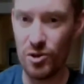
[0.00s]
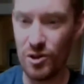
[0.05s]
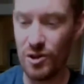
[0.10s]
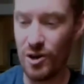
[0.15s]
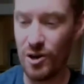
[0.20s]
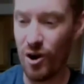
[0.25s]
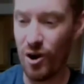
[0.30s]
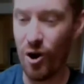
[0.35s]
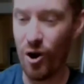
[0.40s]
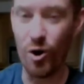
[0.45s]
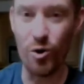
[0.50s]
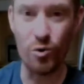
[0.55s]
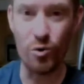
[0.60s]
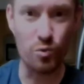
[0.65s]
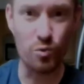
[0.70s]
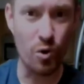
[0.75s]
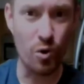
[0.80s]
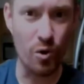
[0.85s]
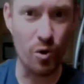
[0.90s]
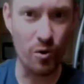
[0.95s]
our
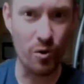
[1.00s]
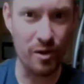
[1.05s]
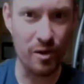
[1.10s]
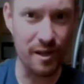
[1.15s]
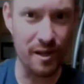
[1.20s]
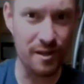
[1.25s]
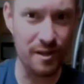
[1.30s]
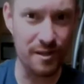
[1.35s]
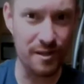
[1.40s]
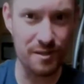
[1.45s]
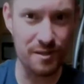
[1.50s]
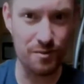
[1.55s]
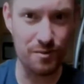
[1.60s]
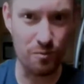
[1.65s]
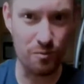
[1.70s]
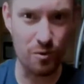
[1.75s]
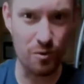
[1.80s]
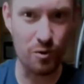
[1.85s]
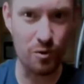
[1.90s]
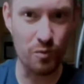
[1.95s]
role in this
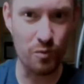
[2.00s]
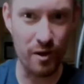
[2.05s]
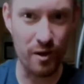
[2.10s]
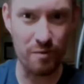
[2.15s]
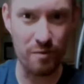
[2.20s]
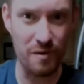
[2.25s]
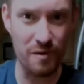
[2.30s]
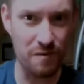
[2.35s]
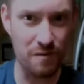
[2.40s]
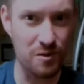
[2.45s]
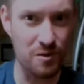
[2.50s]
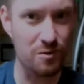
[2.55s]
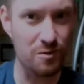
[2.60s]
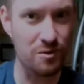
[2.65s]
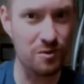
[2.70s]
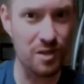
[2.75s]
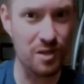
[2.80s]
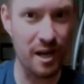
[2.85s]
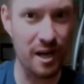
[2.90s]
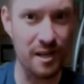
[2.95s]
world, whether it be physical
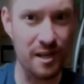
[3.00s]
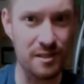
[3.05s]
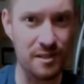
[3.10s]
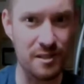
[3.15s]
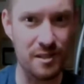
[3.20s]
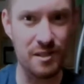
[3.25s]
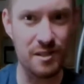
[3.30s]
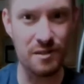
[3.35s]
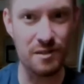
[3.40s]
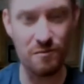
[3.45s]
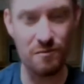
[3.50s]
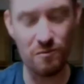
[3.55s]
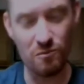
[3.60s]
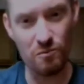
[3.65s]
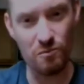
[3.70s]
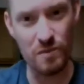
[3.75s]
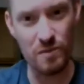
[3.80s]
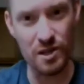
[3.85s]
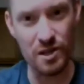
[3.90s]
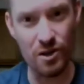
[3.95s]
sciences,
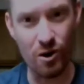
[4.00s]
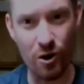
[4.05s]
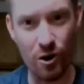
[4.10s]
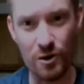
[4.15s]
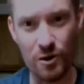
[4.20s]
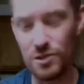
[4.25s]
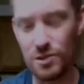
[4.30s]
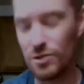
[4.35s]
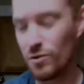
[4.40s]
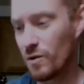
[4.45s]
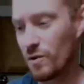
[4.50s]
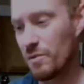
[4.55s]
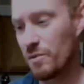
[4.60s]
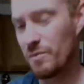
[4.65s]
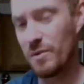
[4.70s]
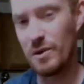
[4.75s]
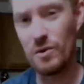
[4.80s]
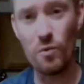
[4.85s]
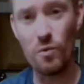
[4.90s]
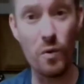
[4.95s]
it be the arts, or
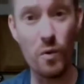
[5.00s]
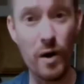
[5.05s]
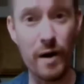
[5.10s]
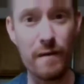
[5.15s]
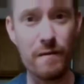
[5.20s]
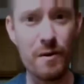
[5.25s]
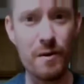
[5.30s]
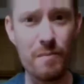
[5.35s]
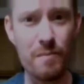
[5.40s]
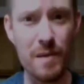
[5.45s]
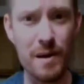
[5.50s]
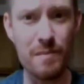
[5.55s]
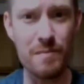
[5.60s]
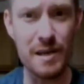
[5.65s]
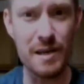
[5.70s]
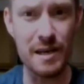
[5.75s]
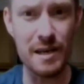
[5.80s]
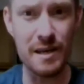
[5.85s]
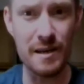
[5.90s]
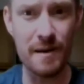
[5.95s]
whatever it may
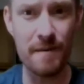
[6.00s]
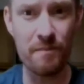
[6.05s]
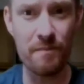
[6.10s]
be.